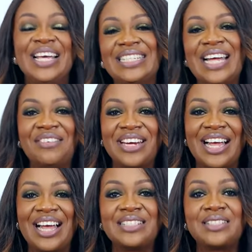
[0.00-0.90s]
in that
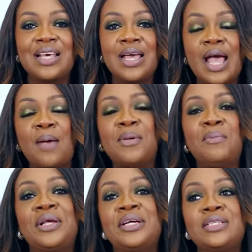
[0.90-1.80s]
regards. I mean,
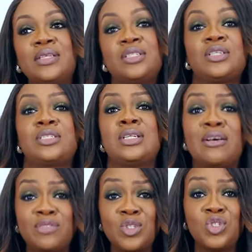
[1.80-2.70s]
because it doesn't
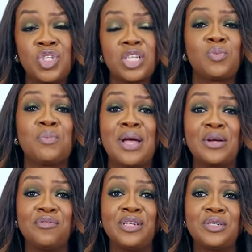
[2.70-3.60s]
have to just be
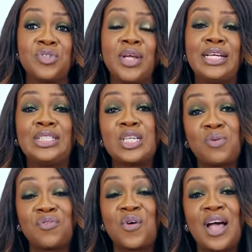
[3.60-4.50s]
Bank of Industry. And just
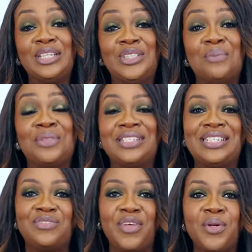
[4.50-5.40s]
before I jumped on
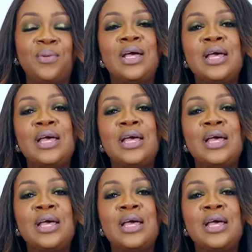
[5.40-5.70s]
this video,